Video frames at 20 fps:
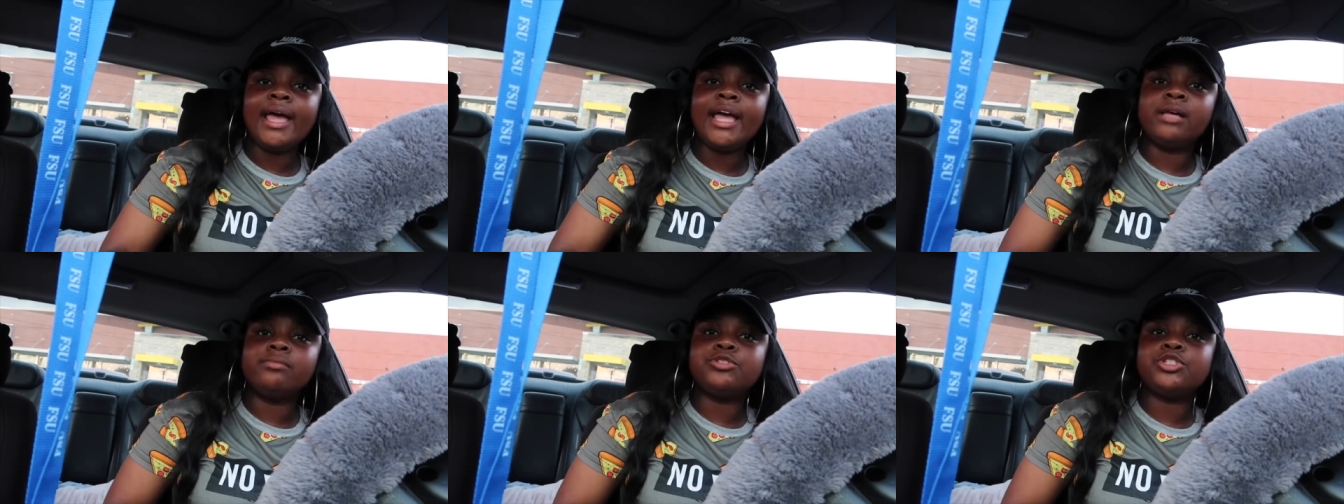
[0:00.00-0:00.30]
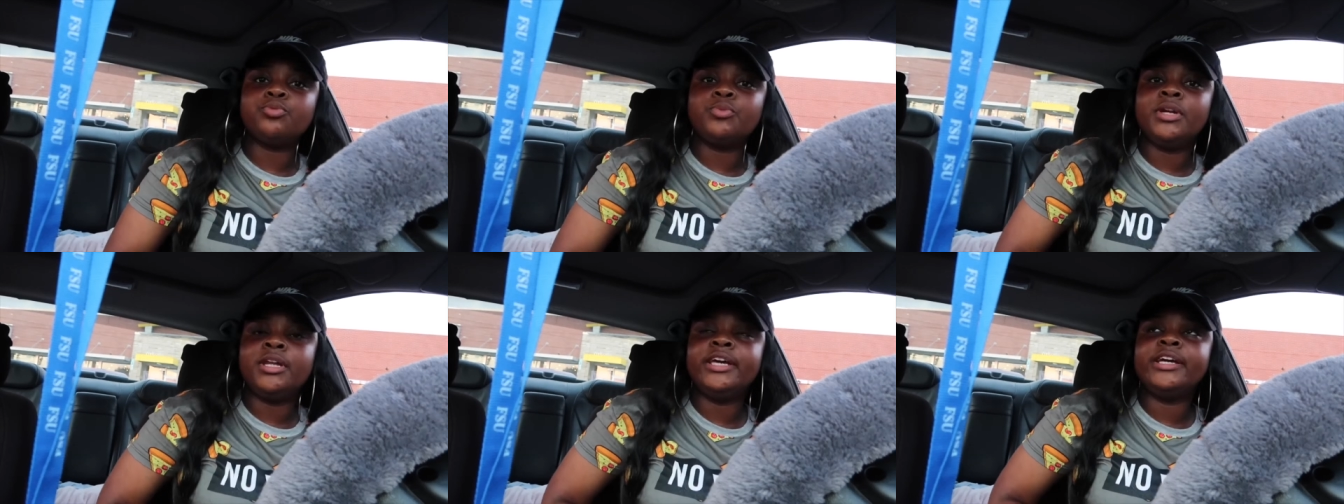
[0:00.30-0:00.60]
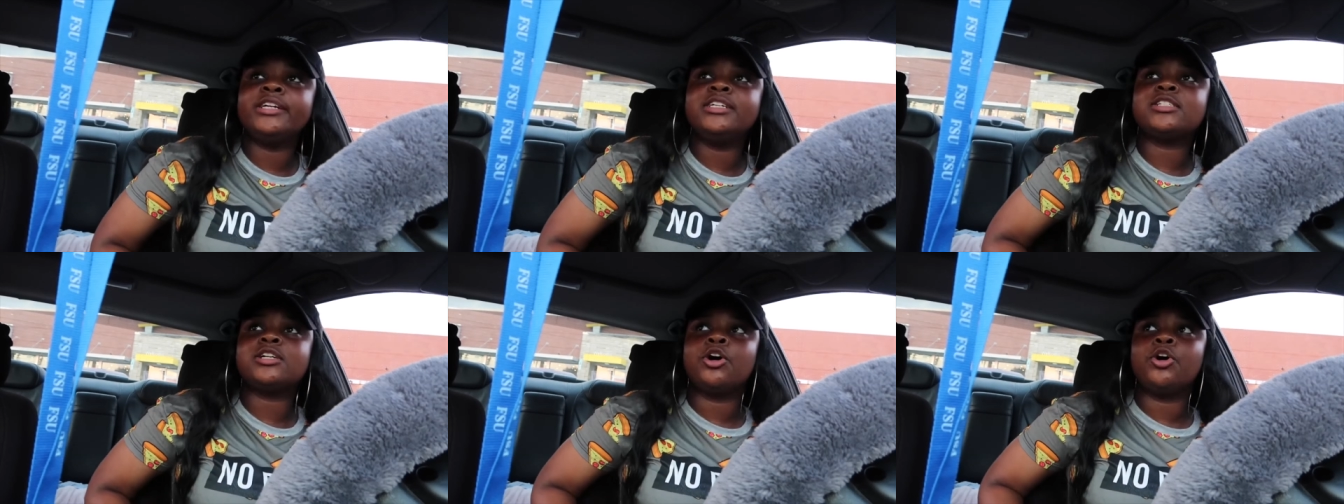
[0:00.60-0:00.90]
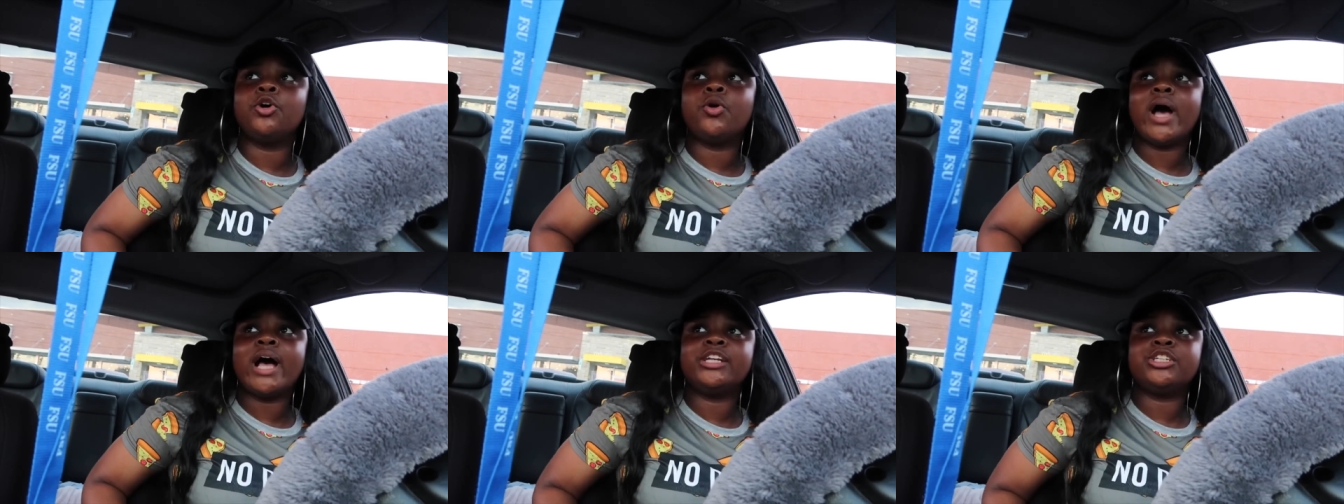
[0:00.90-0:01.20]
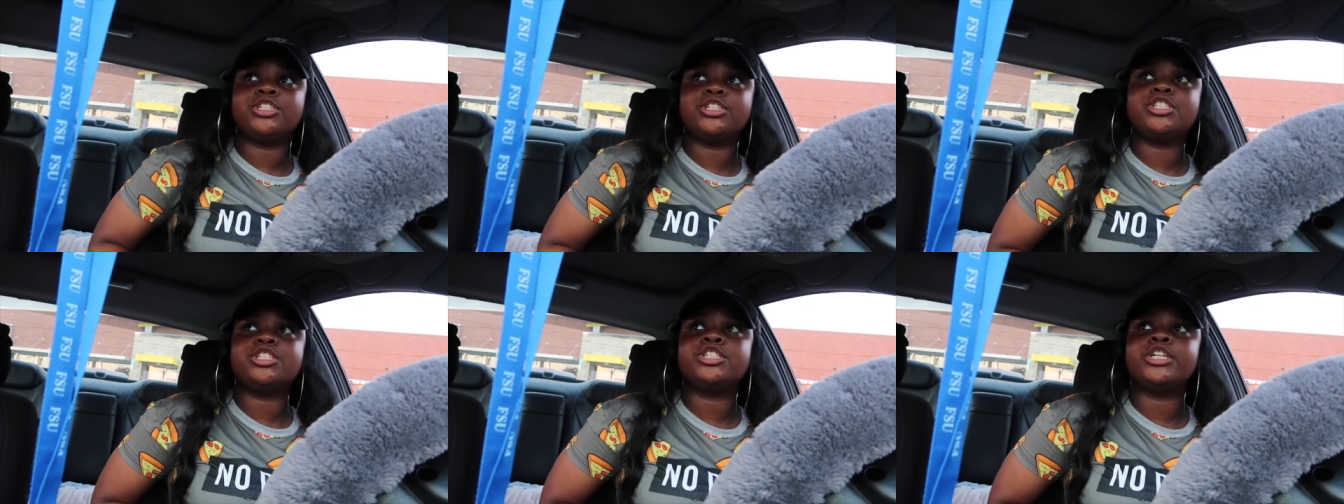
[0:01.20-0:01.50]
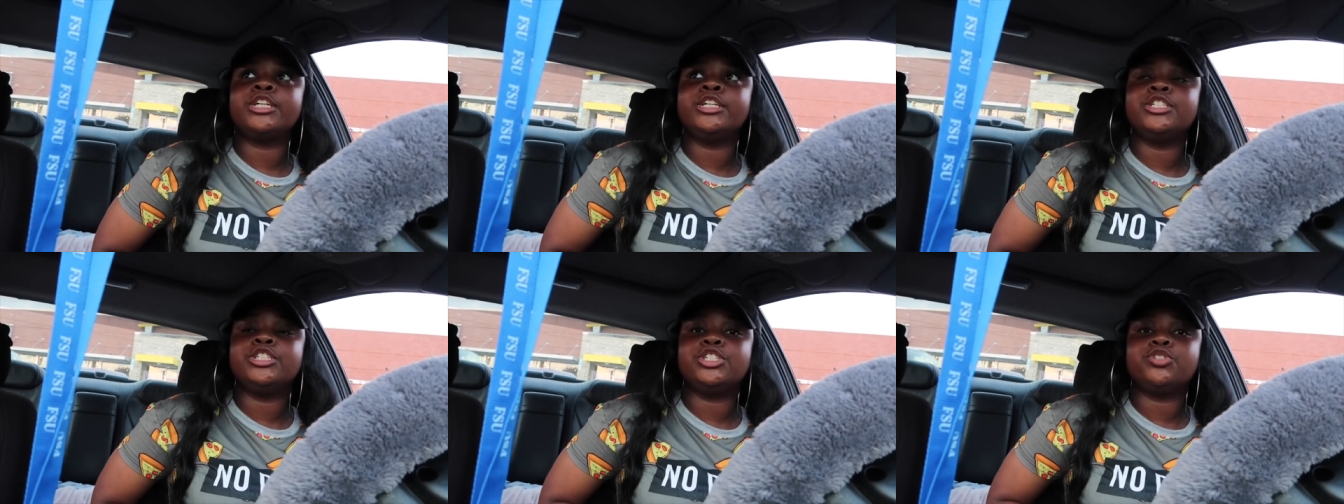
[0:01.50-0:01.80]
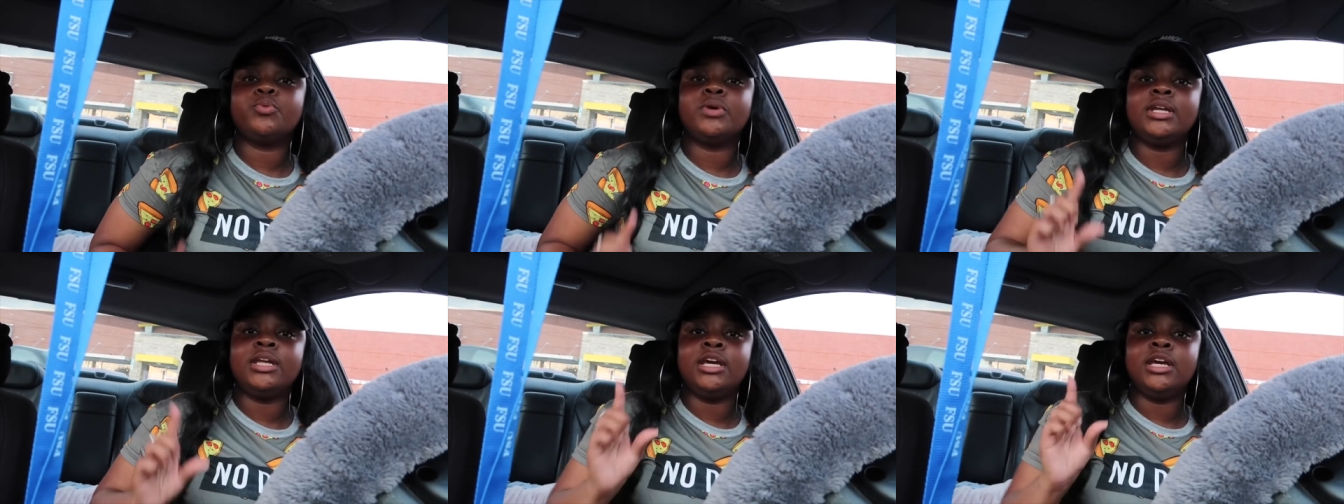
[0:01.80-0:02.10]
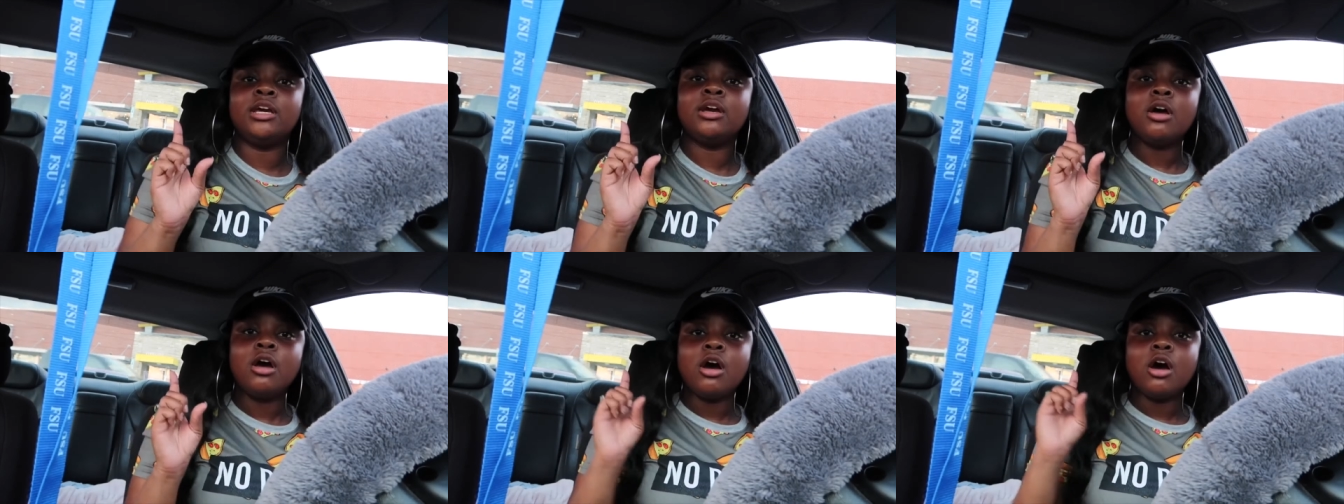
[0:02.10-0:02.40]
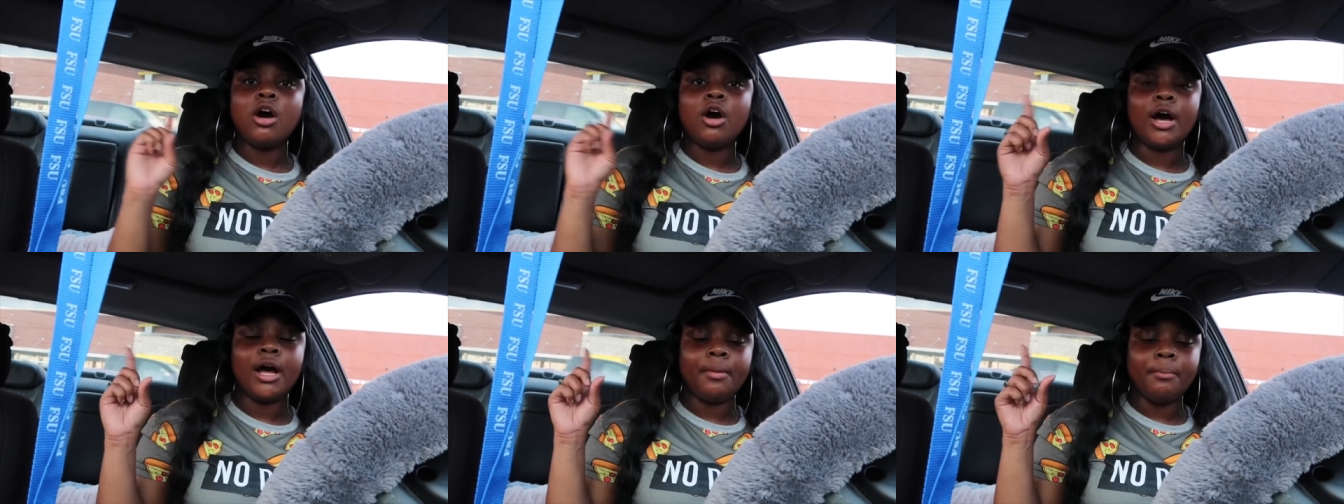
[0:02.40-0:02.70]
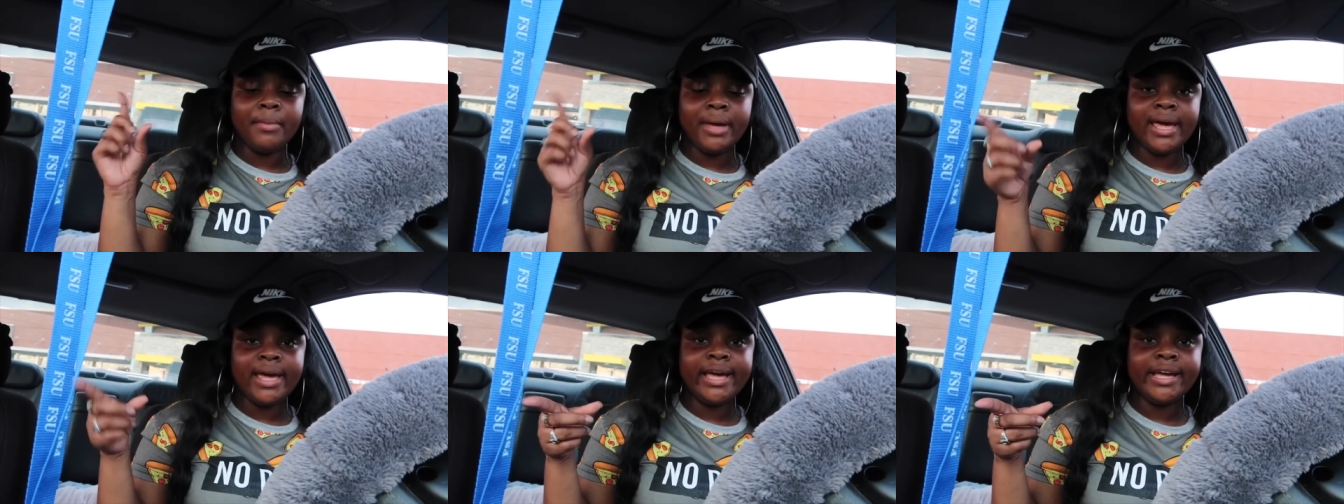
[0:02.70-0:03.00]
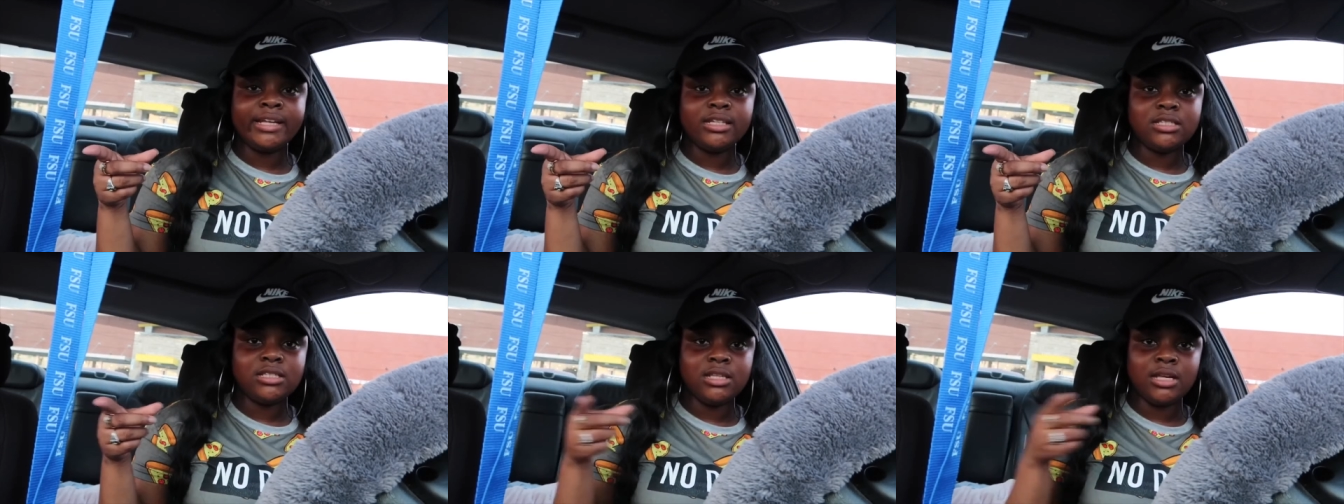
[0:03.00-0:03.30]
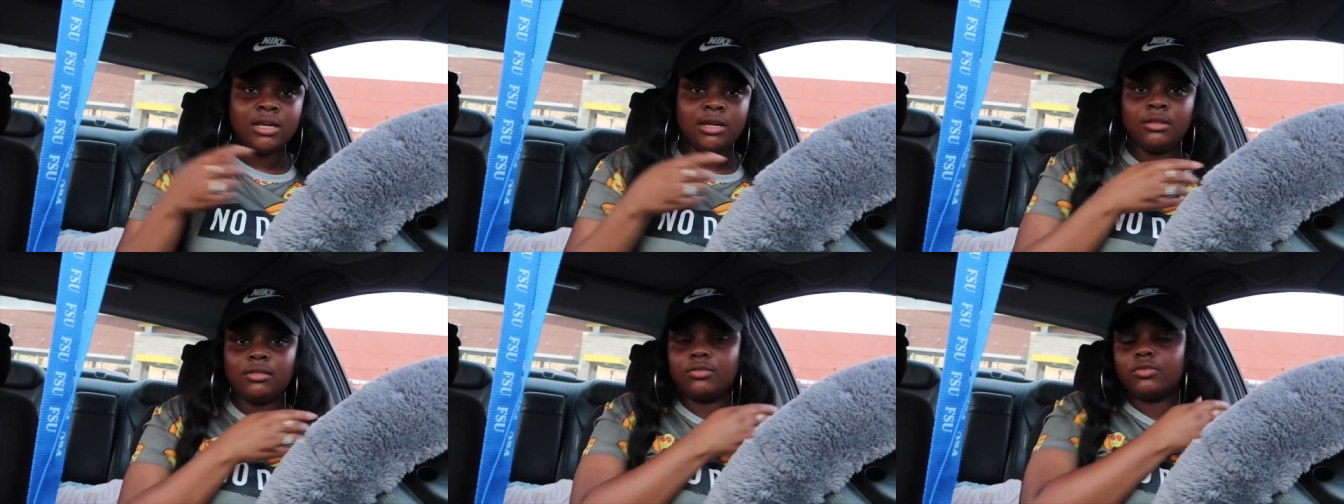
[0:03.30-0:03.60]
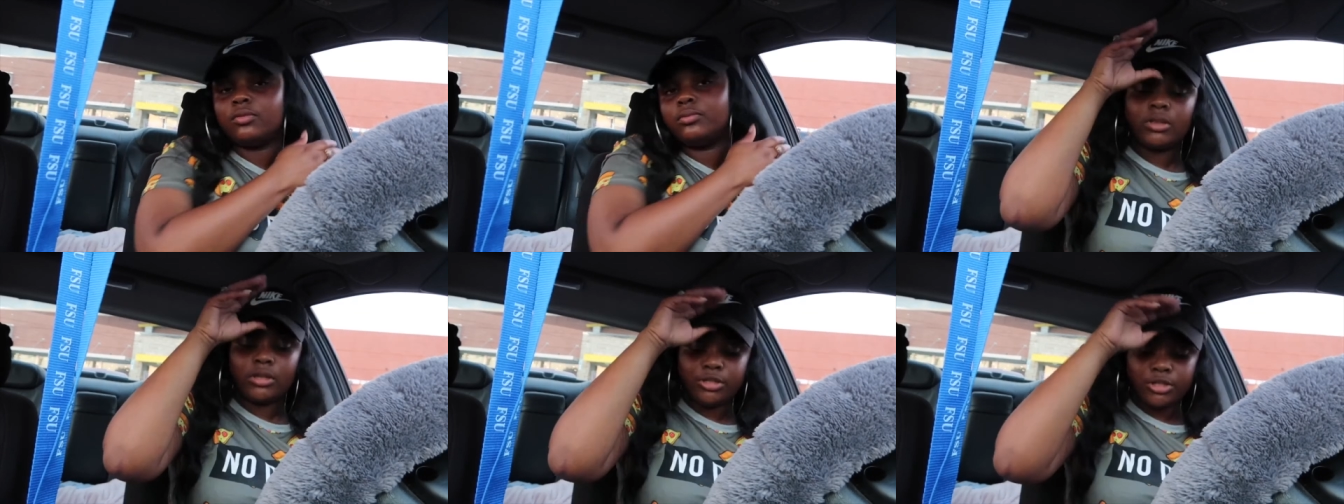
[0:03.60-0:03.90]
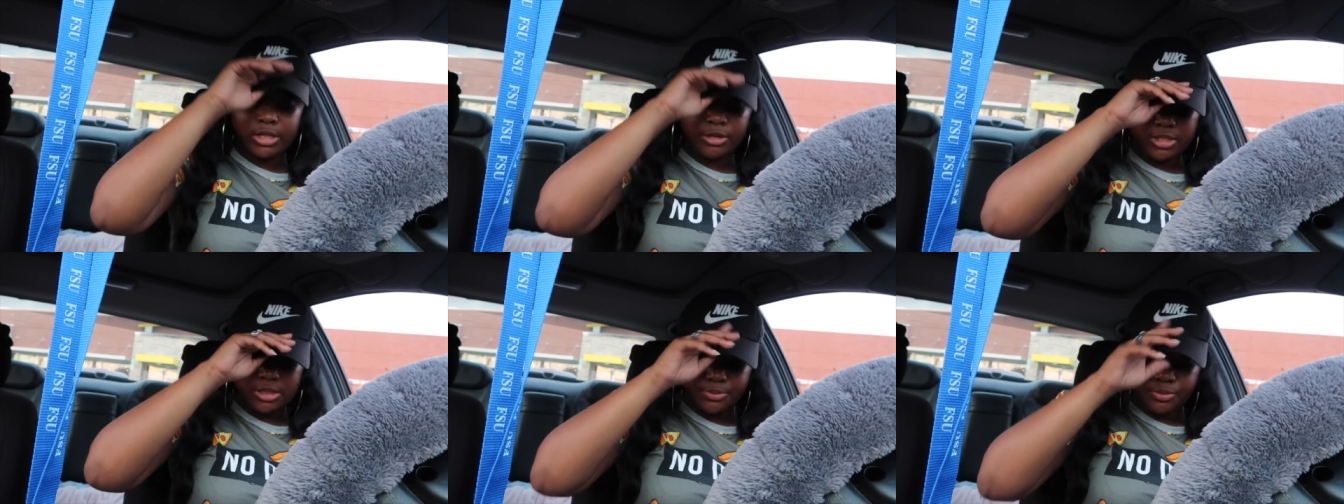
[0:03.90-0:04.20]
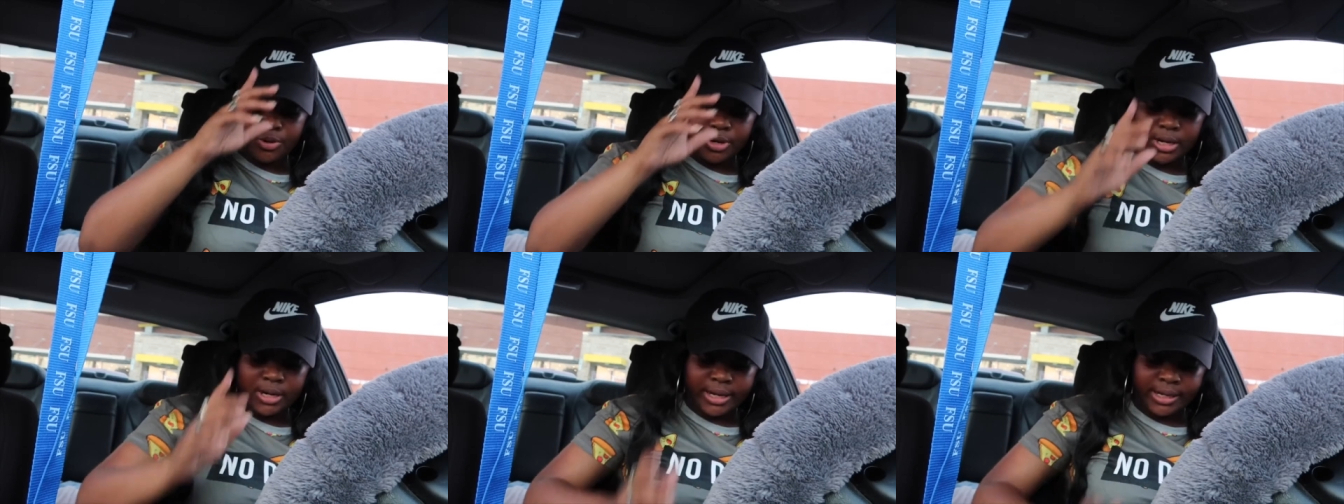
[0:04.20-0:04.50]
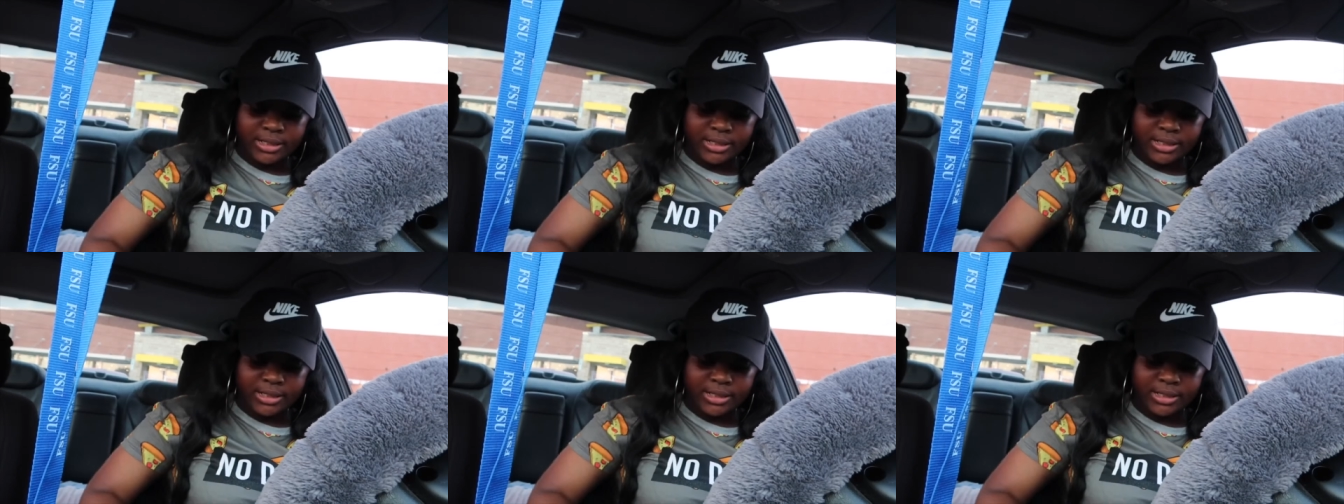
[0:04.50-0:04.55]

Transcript: am 20 years old. I just turned 20 on May 18th. So I was born in